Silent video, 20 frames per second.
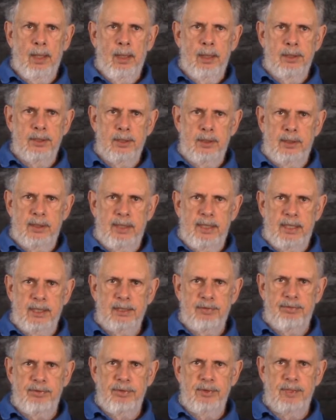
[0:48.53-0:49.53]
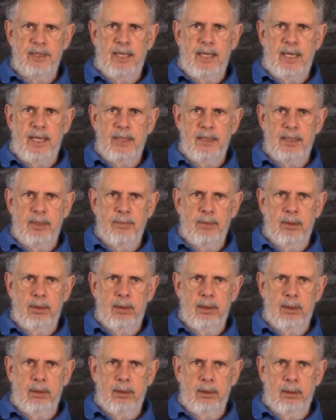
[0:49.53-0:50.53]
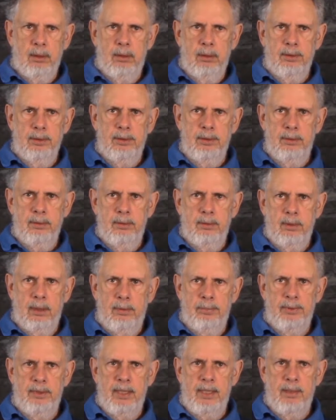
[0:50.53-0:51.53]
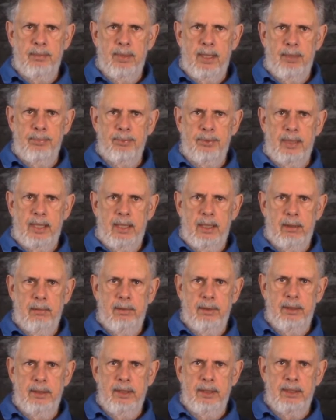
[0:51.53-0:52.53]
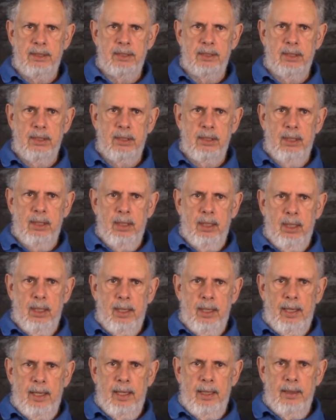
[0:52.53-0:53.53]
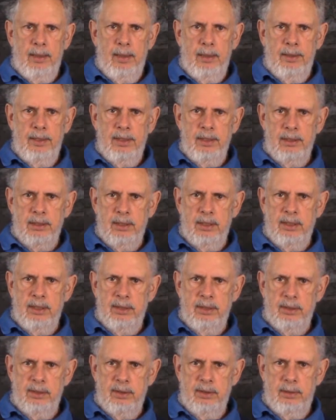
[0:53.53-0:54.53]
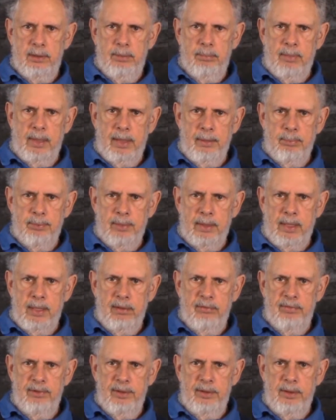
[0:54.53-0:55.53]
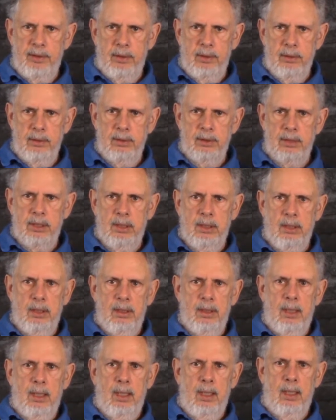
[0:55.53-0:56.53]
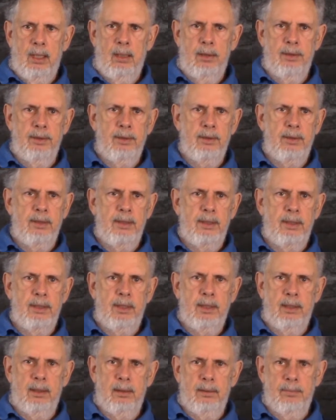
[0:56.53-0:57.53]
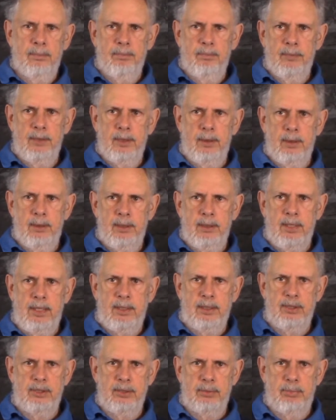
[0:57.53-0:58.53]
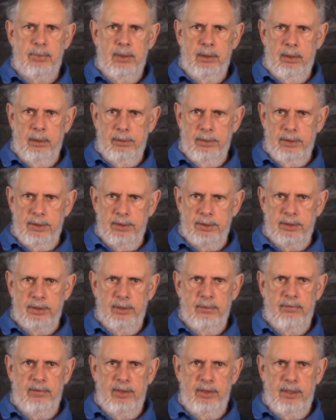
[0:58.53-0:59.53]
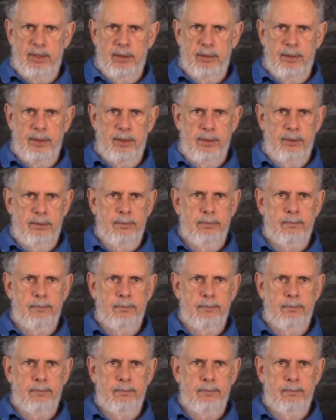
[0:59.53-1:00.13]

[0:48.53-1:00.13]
So the next few slides, I'm going, going to update my prior release. And uh, these links to the, my prior videos are in the, uh, the text below this video here.